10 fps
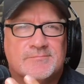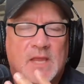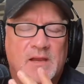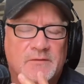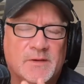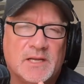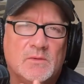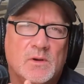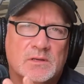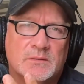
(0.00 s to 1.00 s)
Hey, everybody,
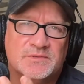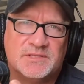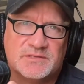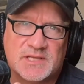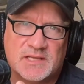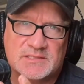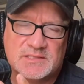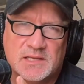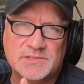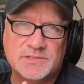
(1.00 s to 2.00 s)
welcome to Sens
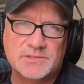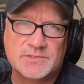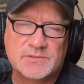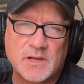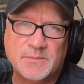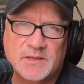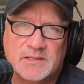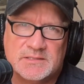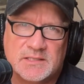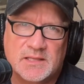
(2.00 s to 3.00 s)
Nation. Just dropping
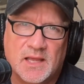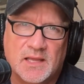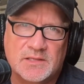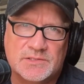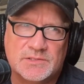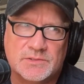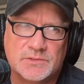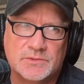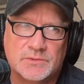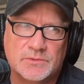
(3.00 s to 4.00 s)
in today
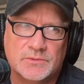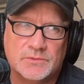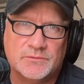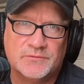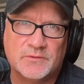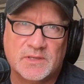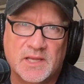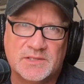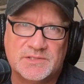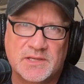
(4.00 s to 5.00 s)
to
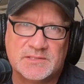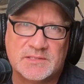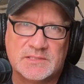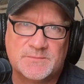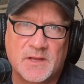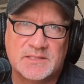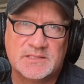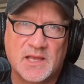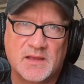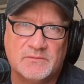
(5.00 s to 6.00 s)
forget Jason
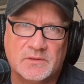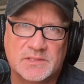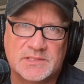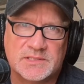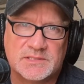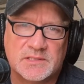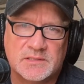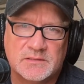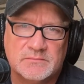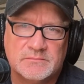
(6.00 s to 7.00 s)
Spezza ever
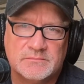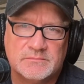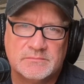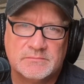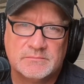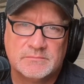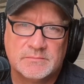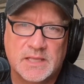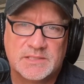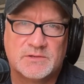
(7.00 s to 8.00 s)
existed.
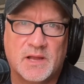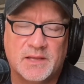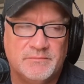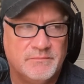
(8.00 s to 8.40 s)
That's right.